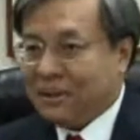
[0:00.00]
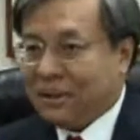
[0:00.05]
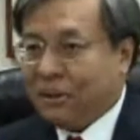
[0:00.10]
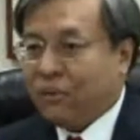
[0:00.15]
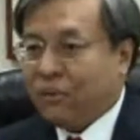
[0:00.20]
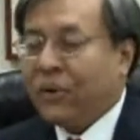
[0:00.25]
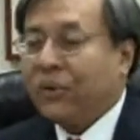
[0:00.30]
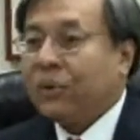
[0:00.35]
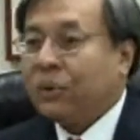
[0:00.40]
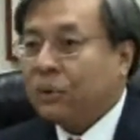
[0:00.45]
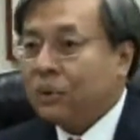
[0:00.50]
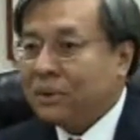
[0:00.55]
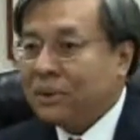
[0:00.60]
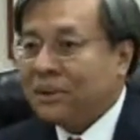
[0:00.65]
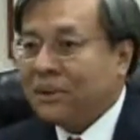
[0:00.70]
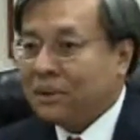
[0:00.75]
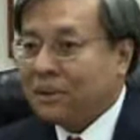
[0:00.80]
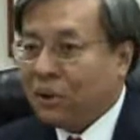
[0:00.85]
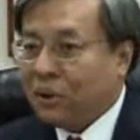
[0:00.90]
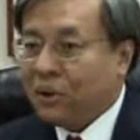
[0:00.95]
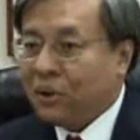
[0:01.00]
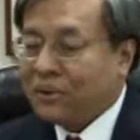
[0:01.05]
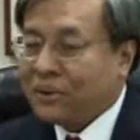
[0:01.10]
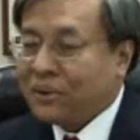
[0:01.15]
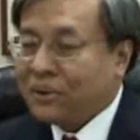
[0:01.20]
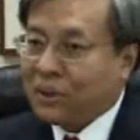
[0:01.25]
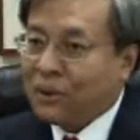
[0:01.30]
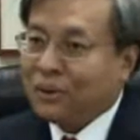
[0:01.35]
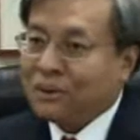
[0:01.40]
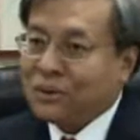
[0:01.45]
They are very good in
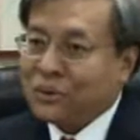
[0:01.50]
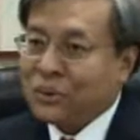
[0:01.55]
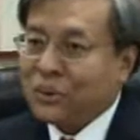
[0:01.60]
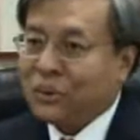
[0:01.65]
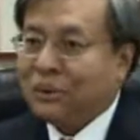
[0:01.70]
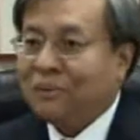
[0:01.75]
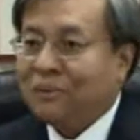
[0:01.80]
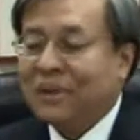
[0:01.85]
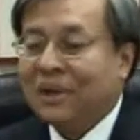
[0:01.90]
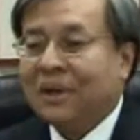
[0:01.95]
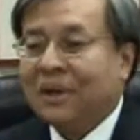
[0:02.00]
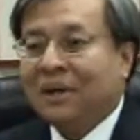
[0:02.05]
quality control.